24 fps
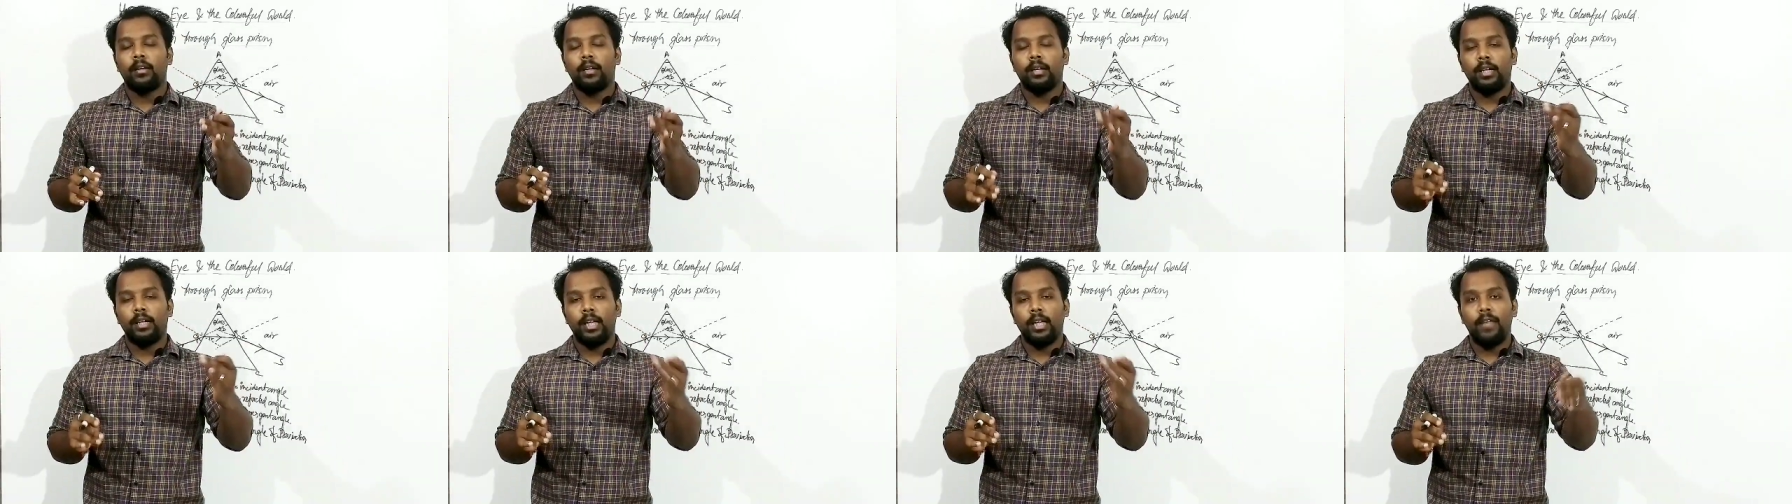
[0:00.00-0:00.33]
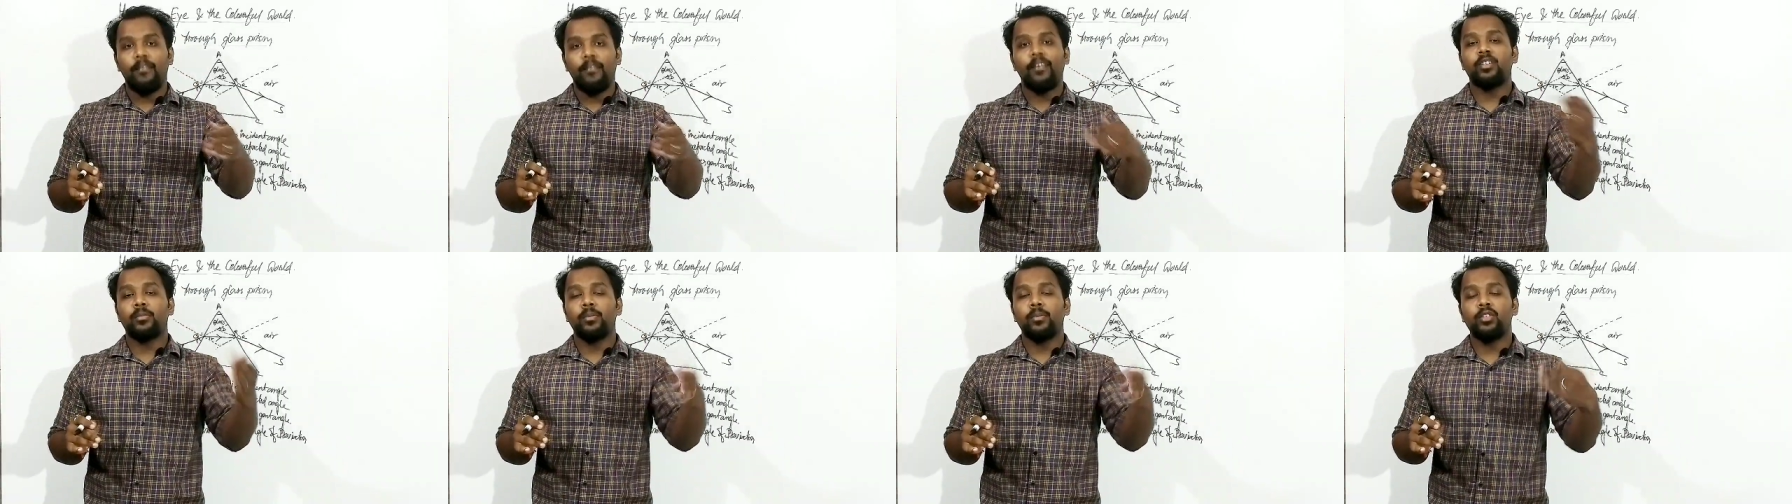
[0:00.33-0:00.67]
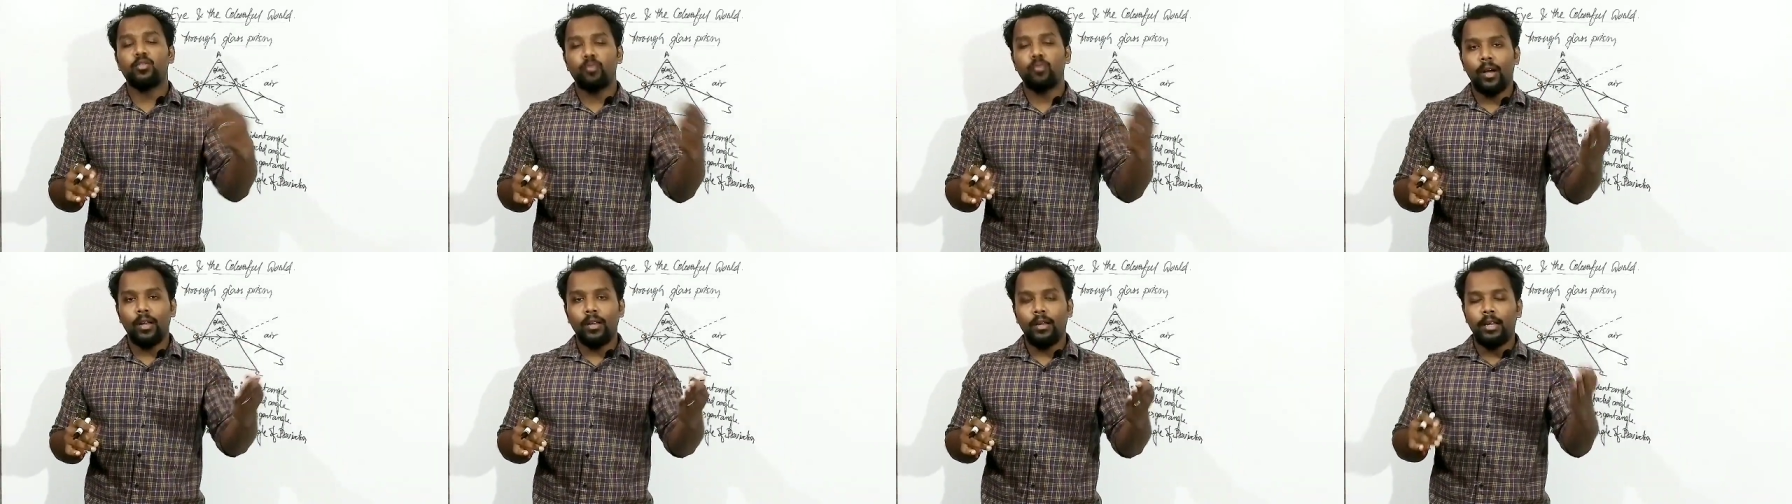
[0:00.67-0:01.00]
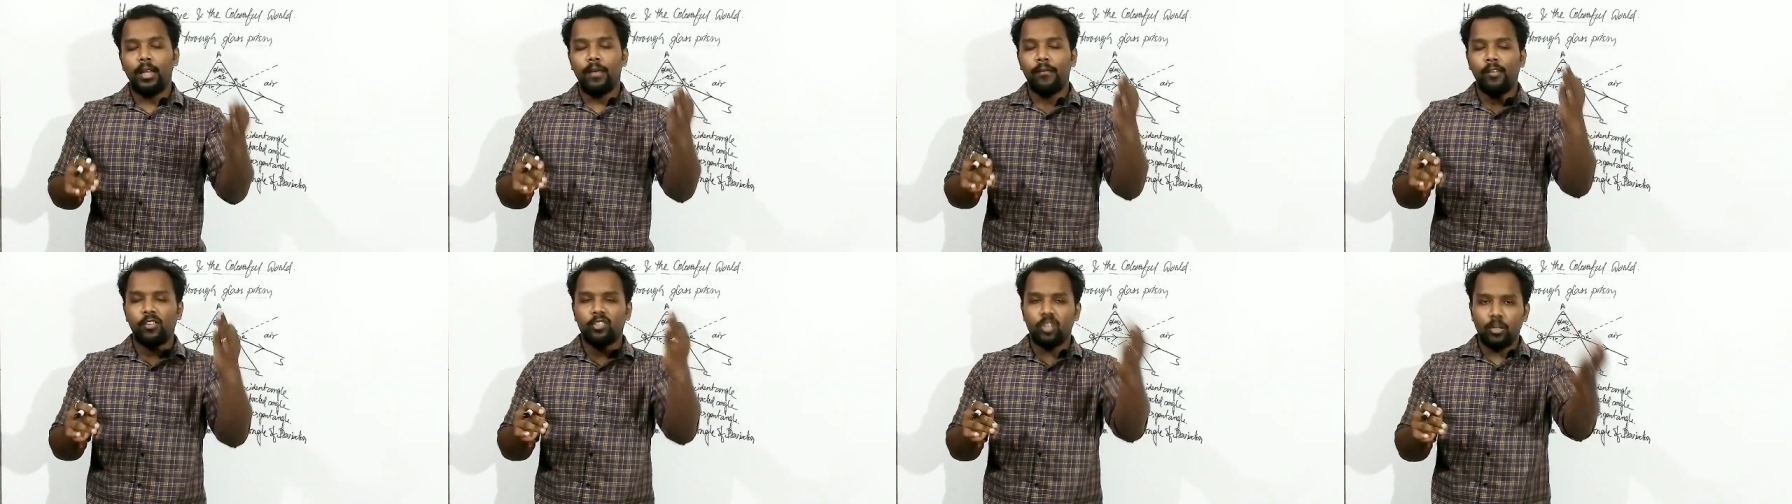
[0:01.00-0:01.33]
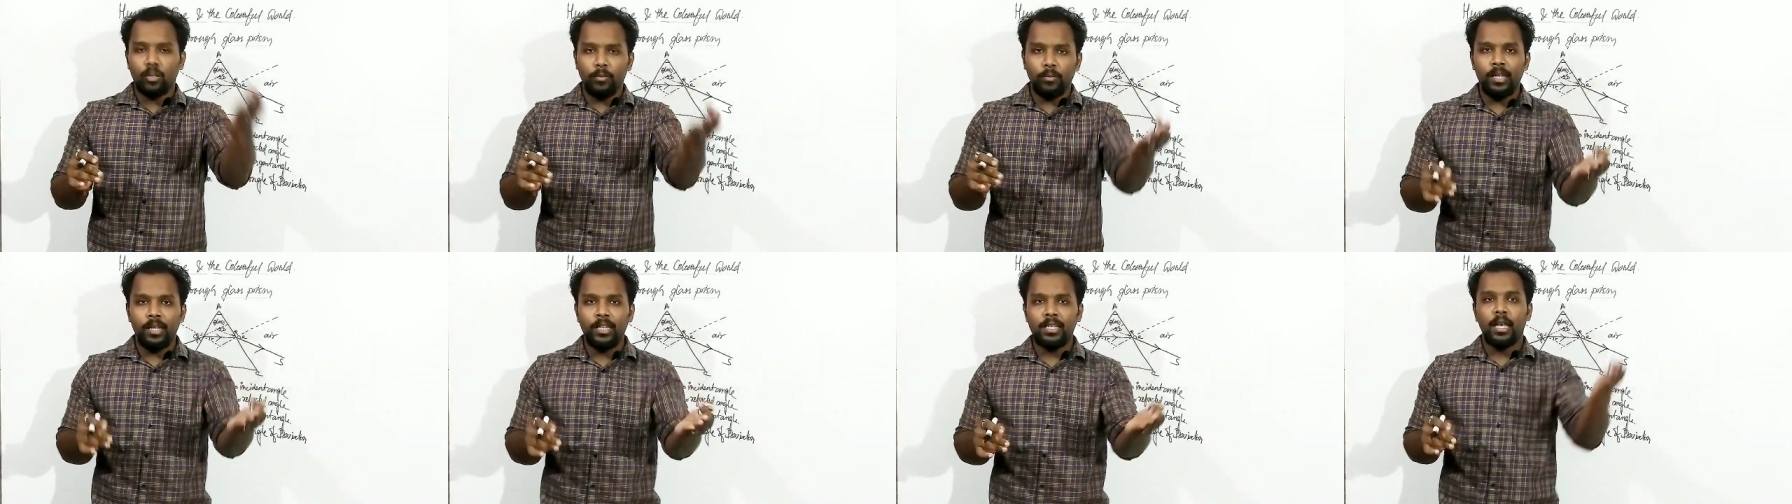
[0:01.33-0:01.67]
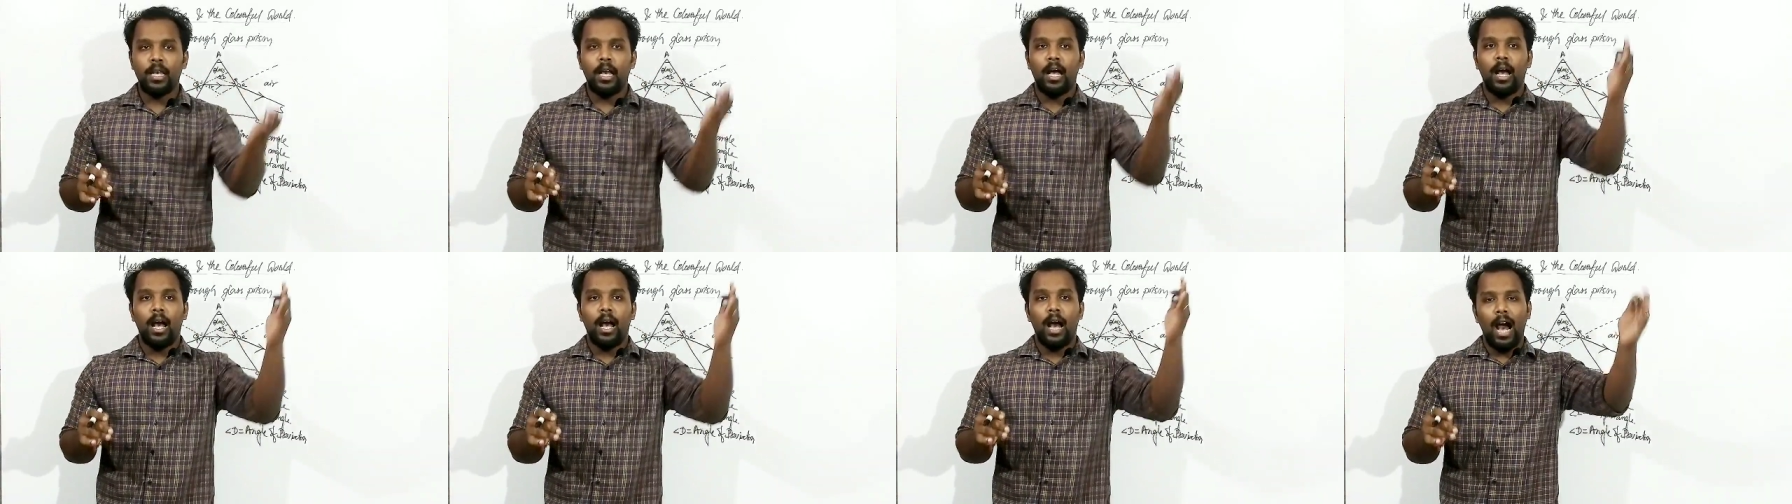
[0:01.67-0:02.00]
Deviation means what? Deviation means
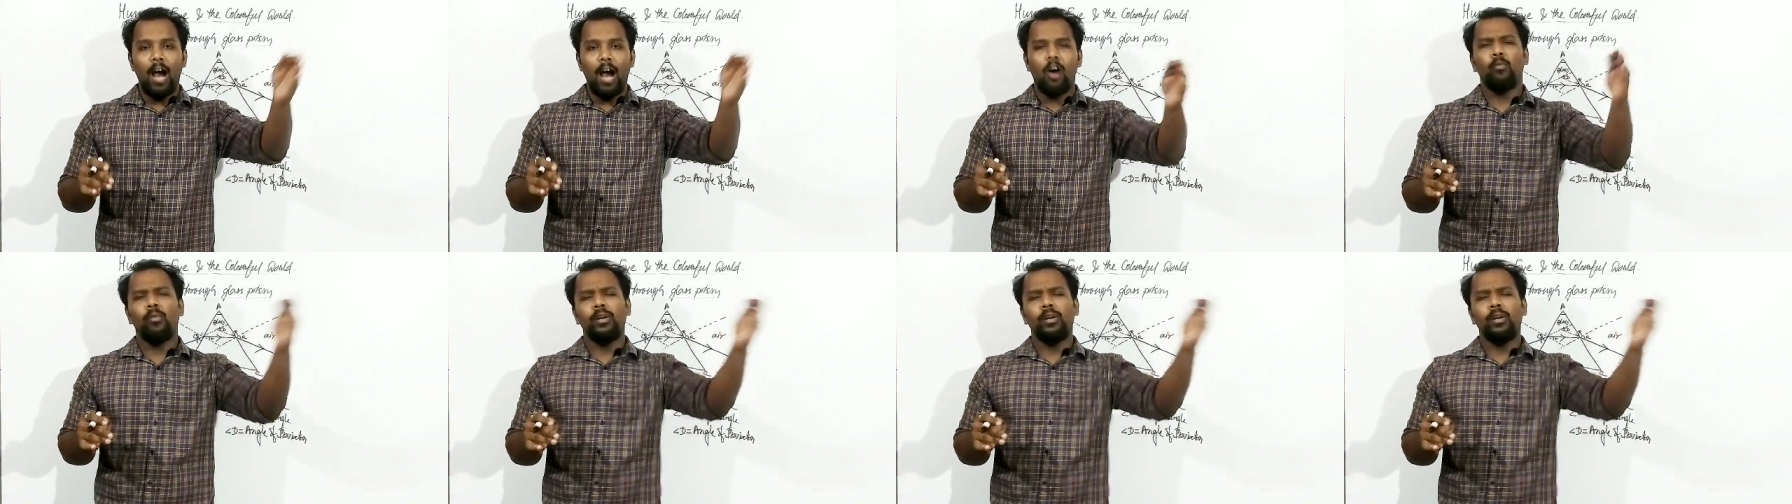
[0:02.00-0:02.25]
how